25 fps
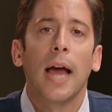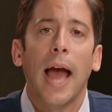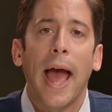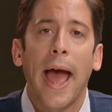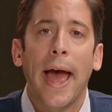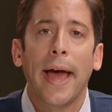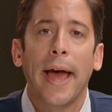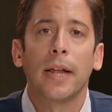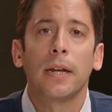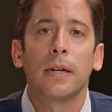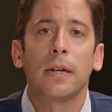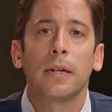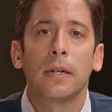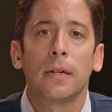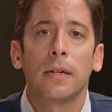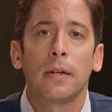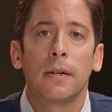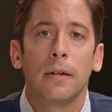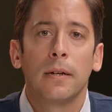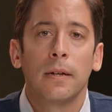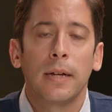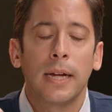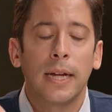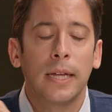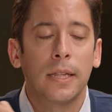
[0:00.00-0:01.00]
And
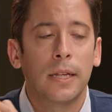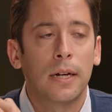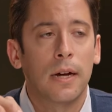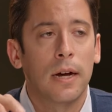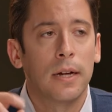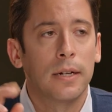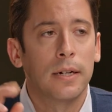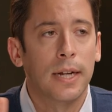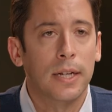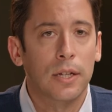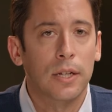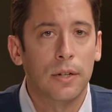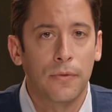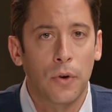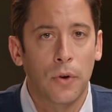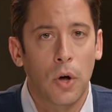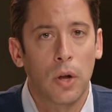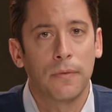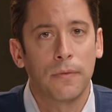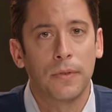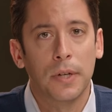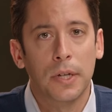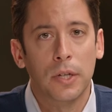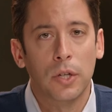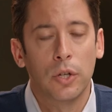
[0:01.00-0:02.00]
in the context of all
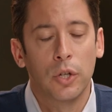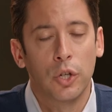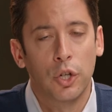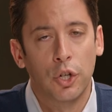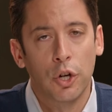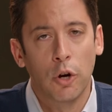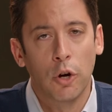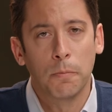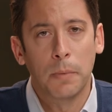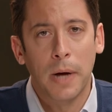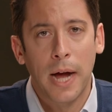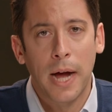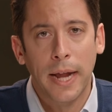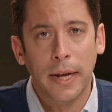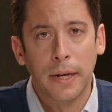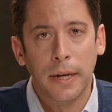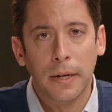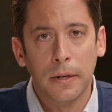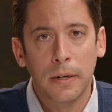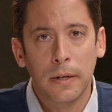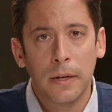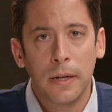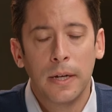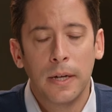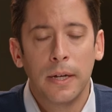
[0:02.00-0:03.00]
of this, Joe
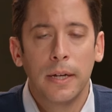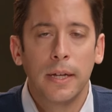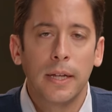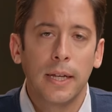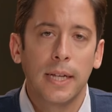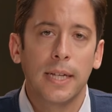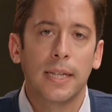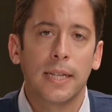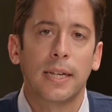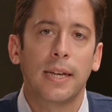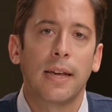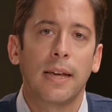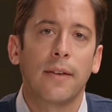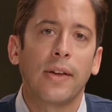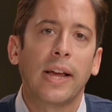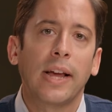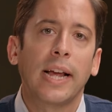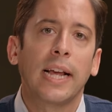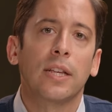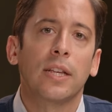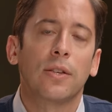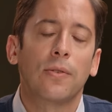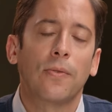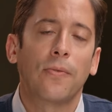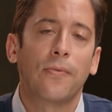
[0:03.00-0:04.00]
Biden is giving his